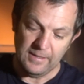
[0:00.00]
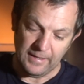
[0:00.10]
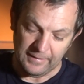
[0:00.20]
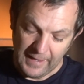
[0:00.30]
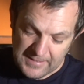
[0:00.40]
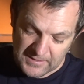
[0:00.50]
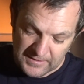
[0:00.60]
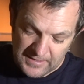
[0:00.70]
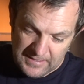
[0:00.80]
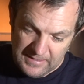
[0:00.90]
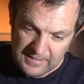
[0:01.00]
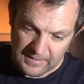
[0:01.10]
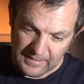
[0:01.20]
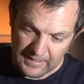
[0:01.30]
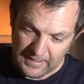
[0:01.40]
And lastly,
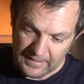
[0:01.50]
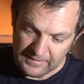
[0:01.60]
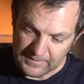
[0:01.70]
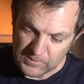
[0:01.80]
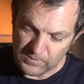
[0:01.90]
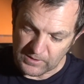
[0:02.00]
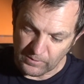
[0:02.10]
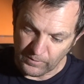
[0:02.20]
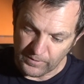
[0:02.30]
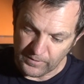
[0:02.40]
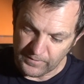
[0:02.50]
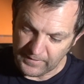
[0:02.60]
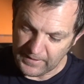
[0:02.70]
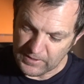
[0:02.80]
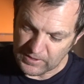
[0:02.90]
this was an order
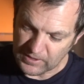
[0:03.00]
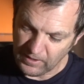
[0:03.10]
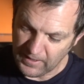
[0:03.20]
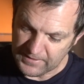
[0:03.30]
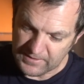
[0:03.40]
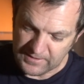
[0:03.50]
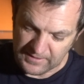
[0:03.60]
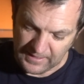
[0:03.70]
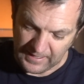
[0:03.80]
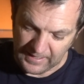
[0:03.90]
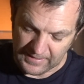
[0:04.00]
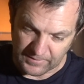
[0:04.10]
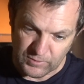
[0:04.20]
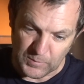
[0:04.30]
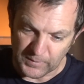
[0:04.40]
that I just got,
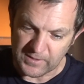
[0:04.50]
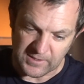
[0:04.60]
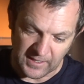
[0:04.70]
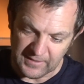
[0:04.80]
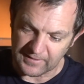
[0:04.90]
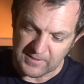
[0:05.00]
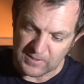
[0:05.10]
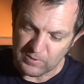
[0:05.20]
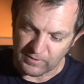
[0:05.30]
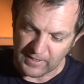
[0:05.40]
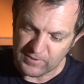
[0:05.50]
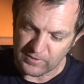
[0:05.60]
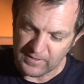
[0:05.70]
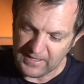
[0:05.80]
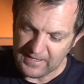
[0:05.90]
and super excited. Listened to it
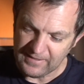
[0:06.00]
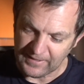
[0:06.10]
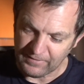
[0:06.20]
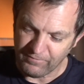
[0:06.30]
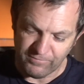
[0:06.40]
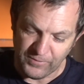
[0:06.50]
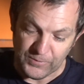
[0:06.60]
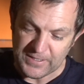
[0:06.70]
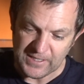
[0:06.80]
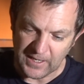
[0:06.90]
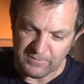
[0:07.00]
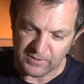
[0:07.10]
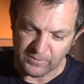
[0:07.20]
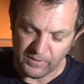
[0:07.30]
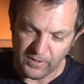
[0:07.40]
yesterday, like 3 times
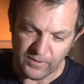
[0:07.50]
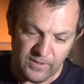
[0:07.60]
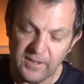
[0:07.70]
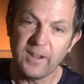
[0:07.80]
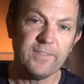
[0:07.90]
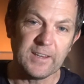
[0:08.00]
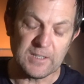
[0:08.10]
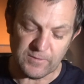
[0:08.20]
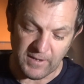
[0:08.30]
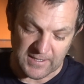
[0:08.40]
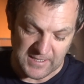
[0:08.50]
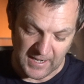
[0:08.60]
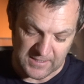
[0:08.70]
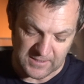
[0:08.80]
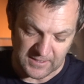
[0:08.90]
in a row. I think it's
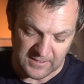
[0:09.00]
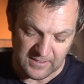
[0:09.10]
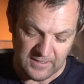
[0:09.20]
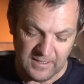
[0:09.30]
fantastic.